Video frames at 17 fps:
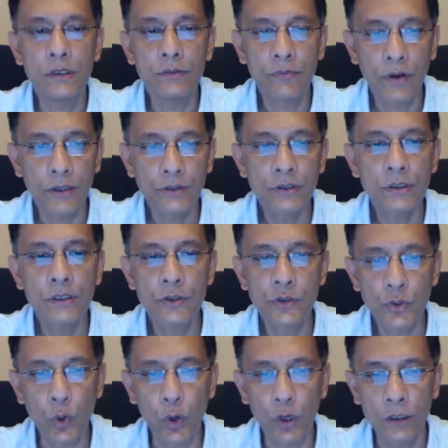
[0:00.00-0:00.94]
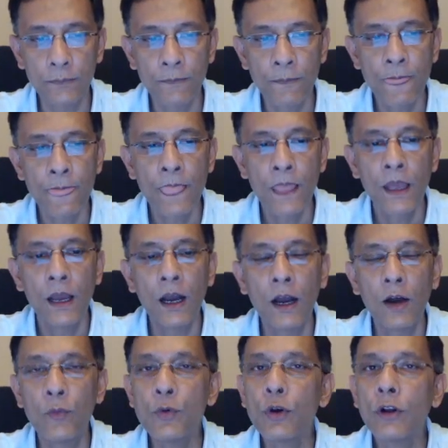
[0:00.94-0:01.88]
function, and so on.
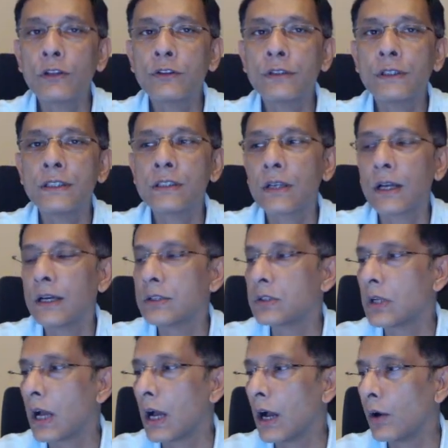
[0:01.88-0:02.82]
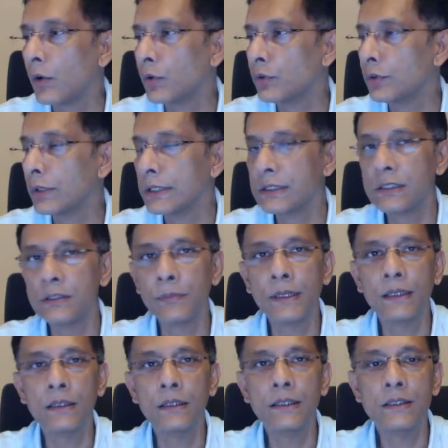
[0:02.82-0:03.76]
We also discussed how to
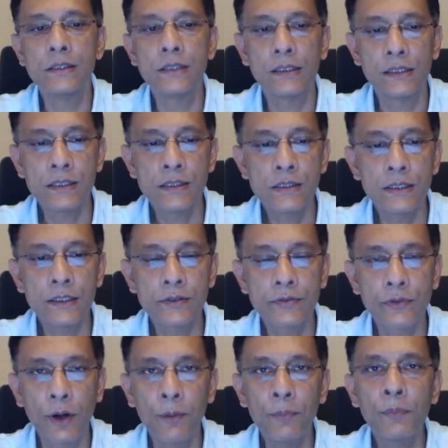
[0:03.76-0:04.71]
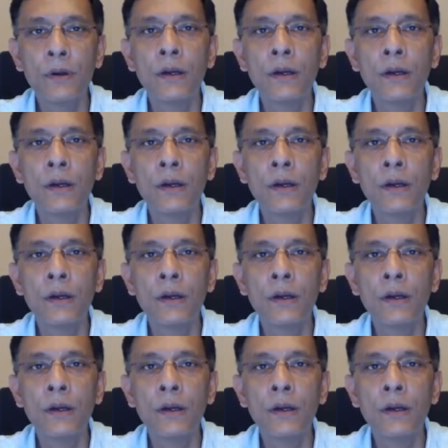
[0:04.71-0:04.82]
estimate these statistics from